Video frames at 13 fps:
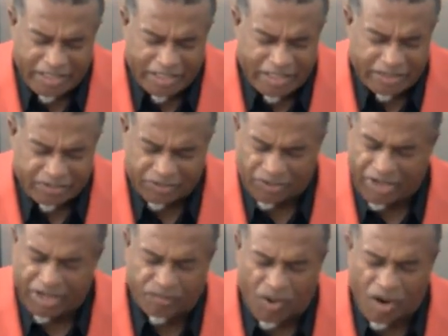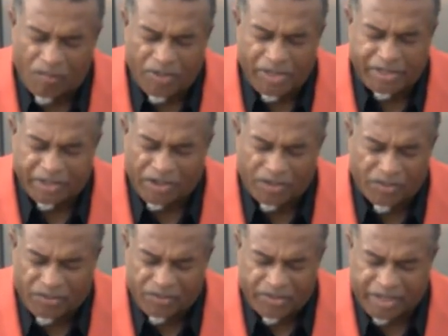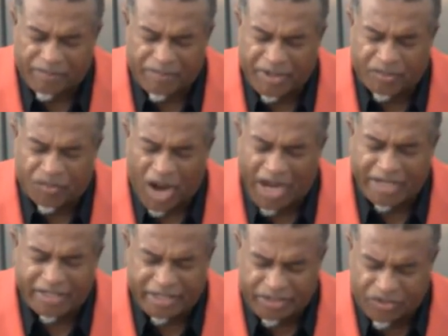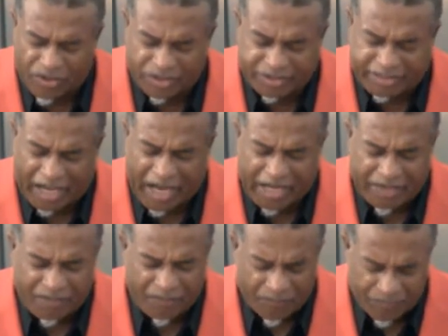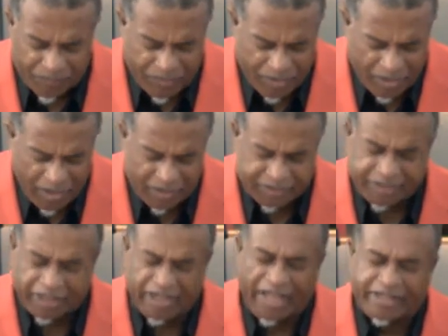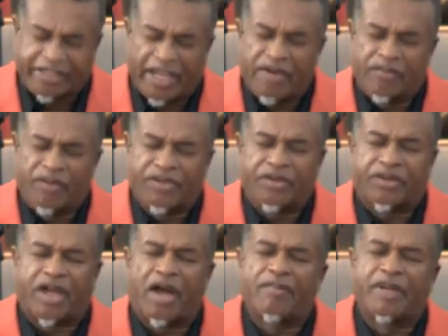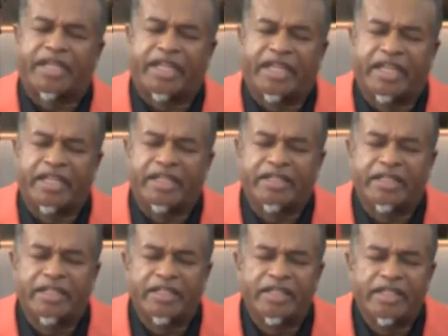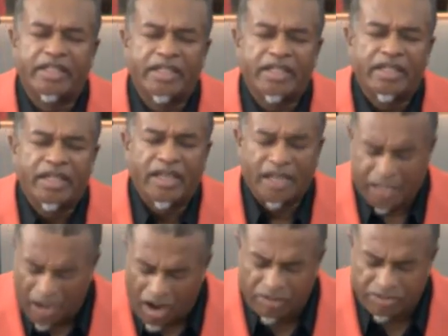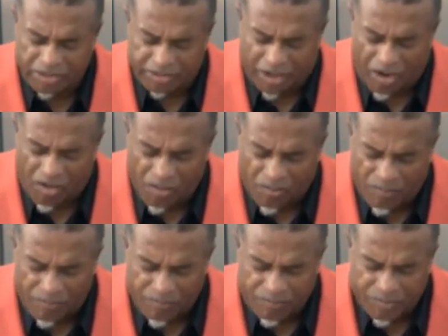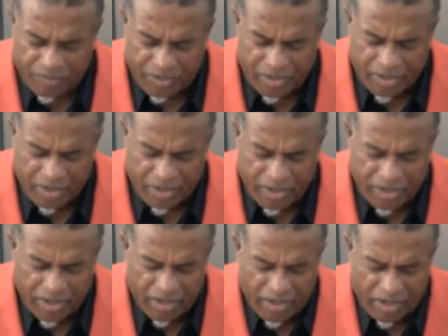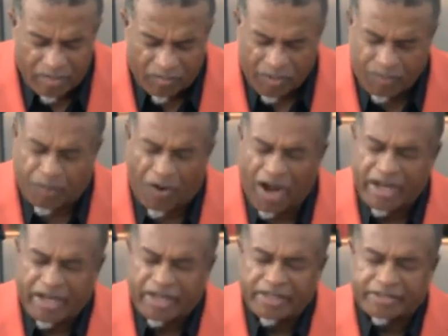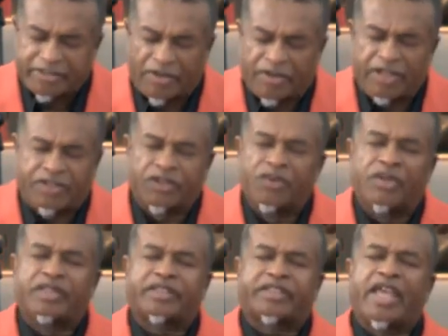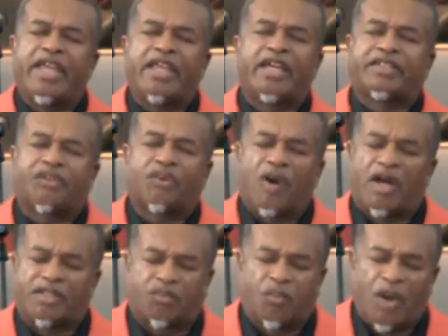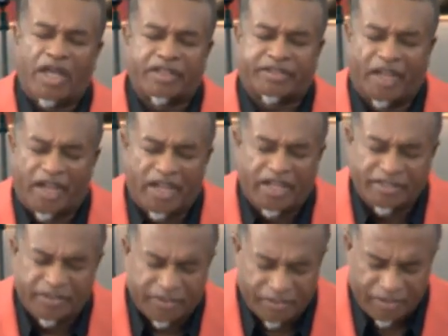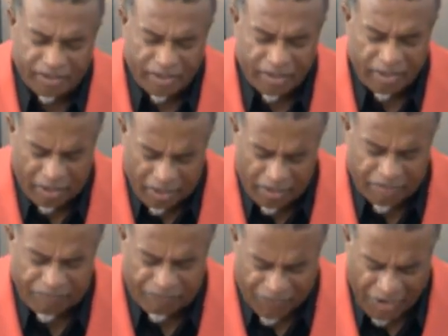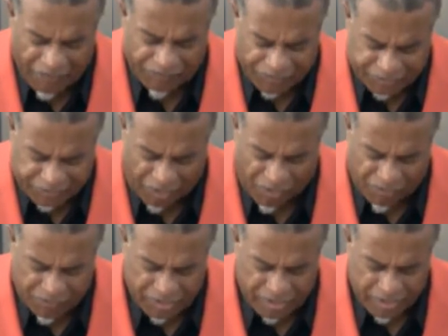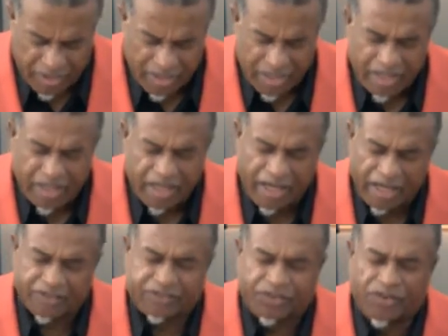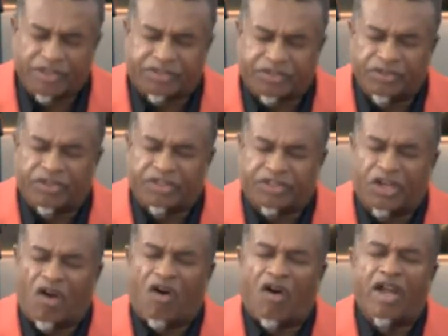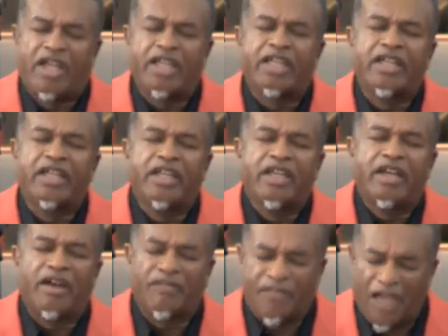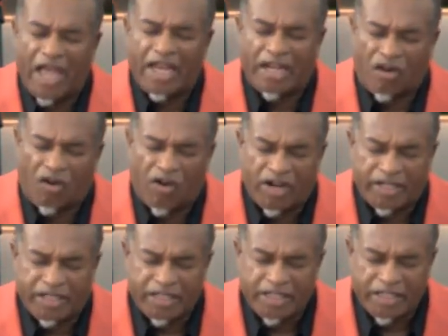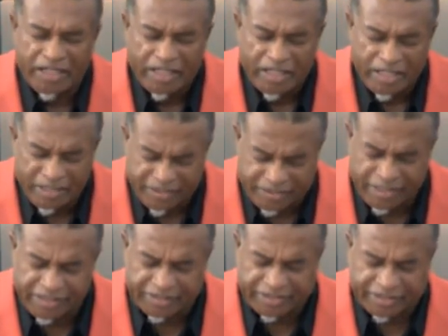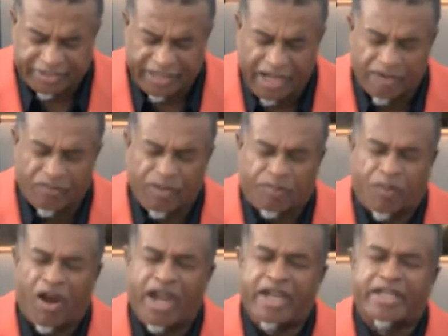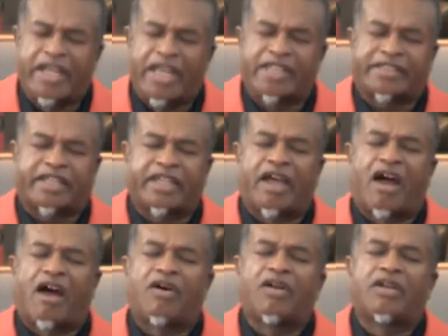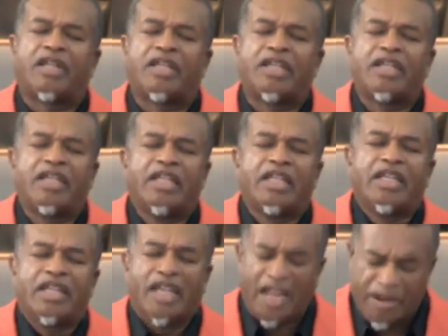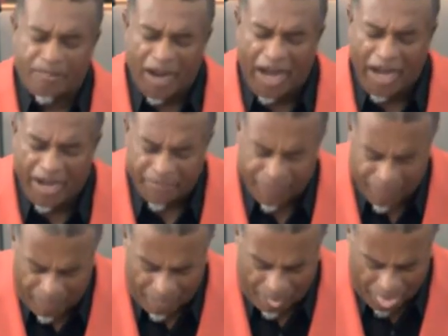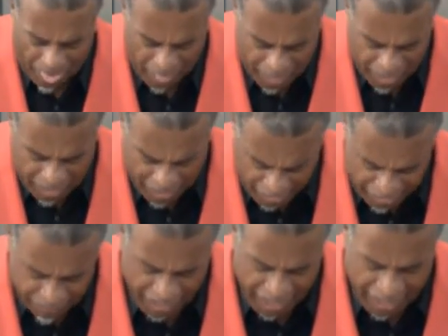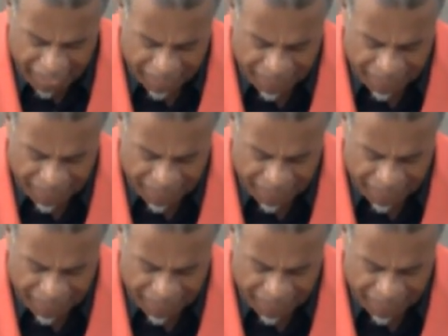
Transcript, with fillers: so that what we do can be right in your sight until that day when you come again and call us home. We pray so that you can say unto us, Well done, good and faithful servant, enter into the joy of thy Lord. In Jesus' name we pray and ask it all. Amen. Amen.